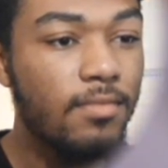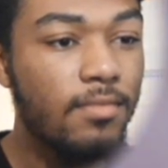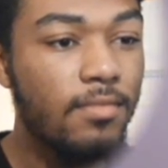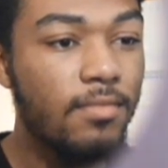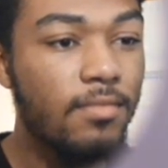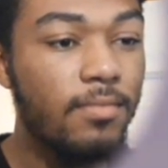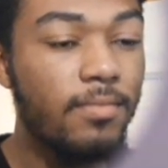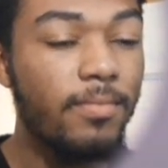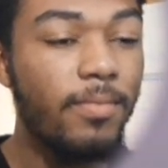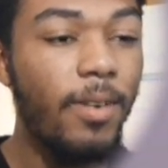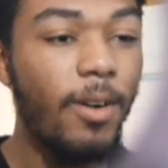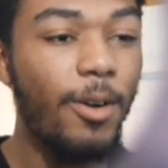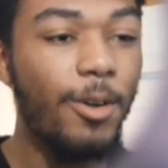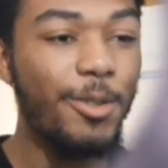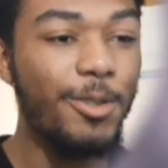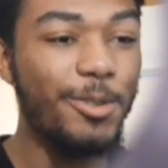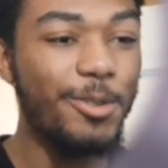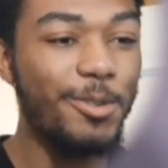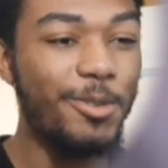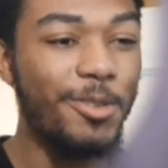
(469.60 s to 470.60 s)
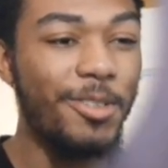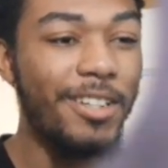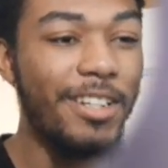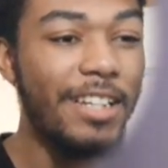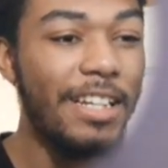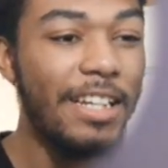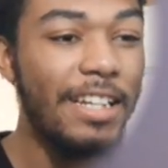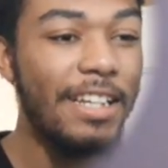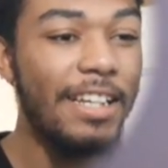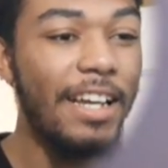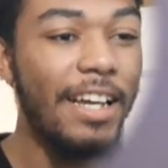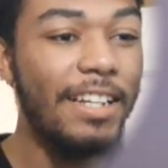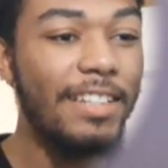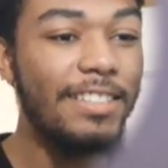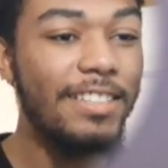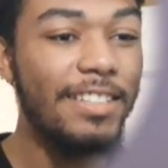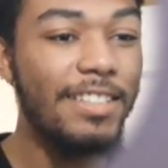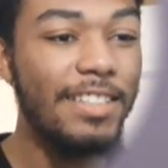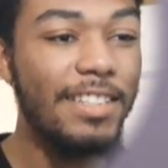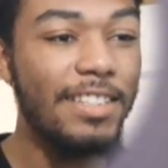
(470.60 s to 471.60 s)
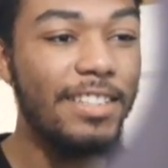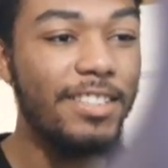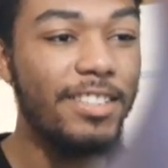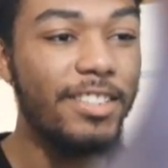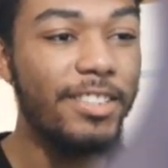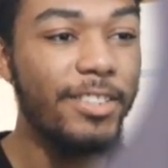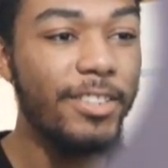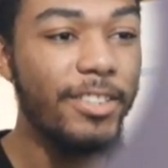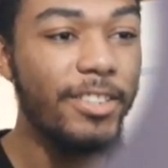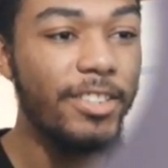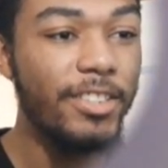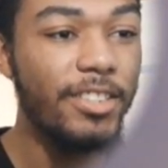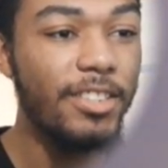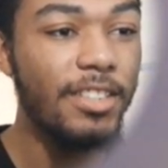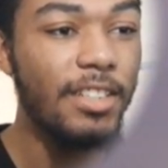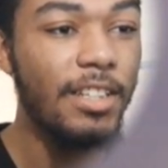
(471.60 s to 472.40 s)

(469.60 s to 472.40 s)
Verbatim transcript: María Pía. Oh, it's not getting serious.